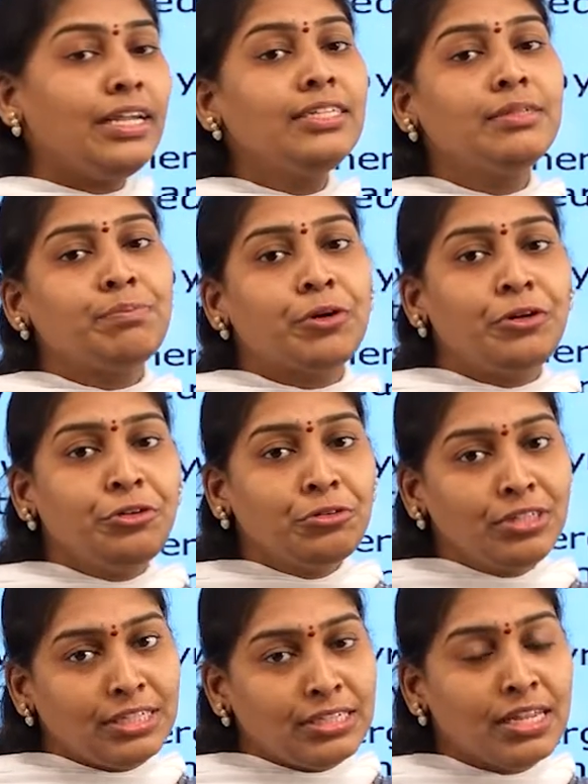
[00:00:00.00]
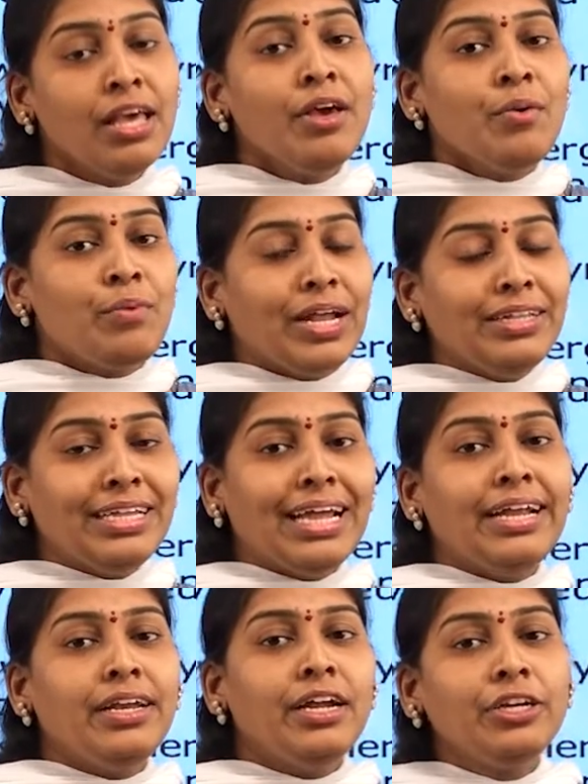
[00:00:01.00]
is produces, when the
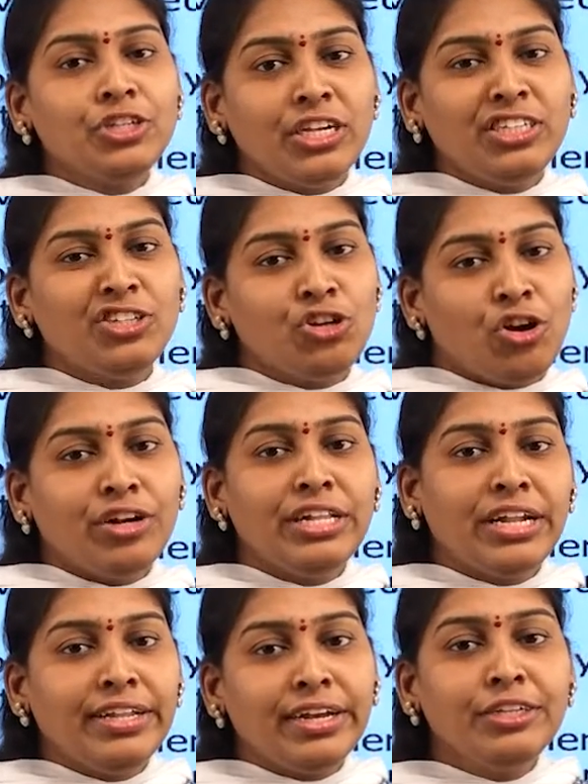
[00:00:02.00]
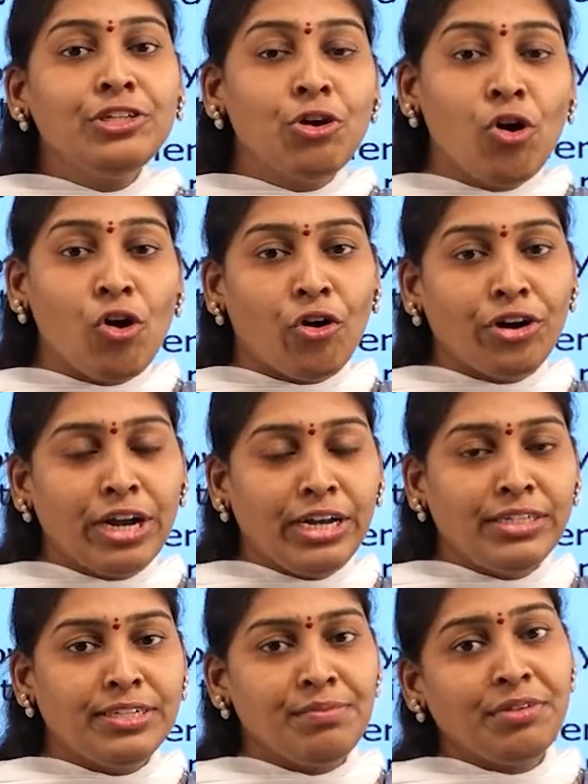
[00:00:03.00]
energy is not there is no
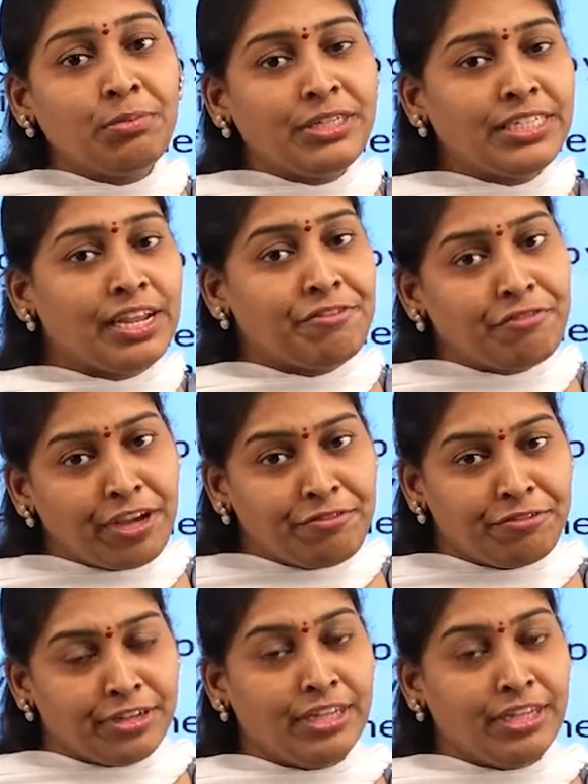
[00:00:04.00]
organism will be survive